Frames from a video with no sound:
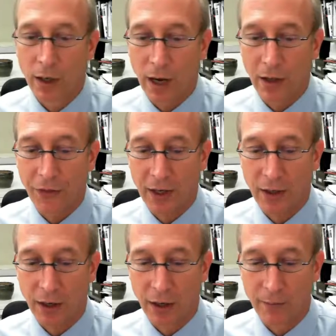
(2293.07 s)
I think
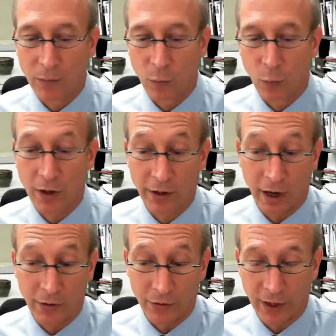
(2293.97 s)
one of the
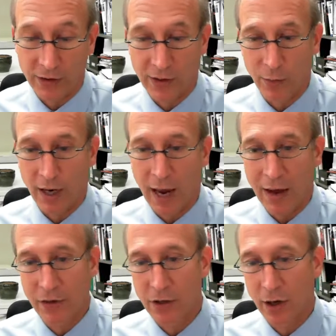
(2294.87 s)
other things that we
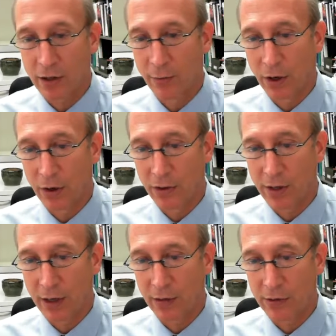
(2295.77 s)
haven't talked about is
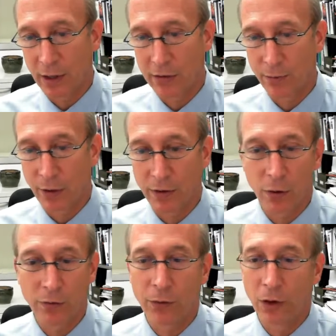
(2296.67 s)
that it's been
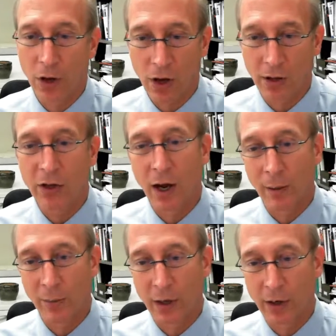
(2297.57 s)
known for a long
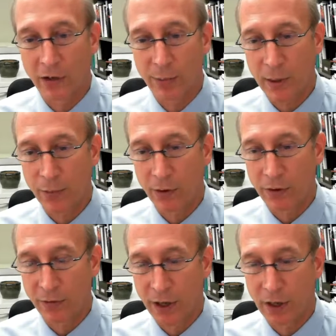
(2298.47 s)
time that as people
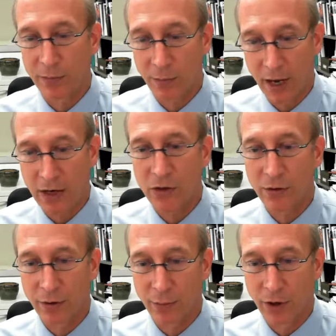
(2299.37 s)
develop dementia
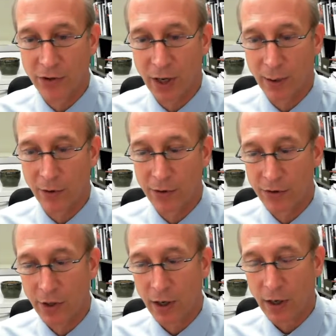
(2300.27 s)
from
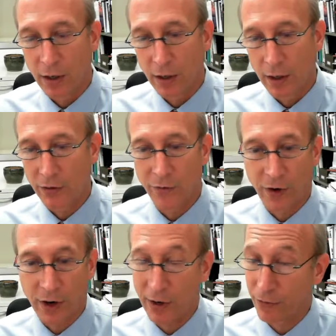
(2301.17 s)
Alzheimer's, it's
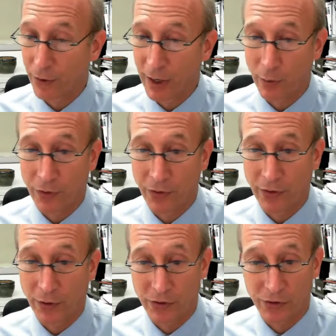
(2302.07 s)
very frequent that
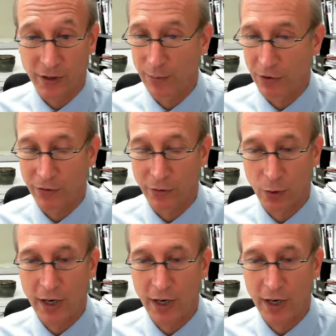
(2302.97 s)
their sleep is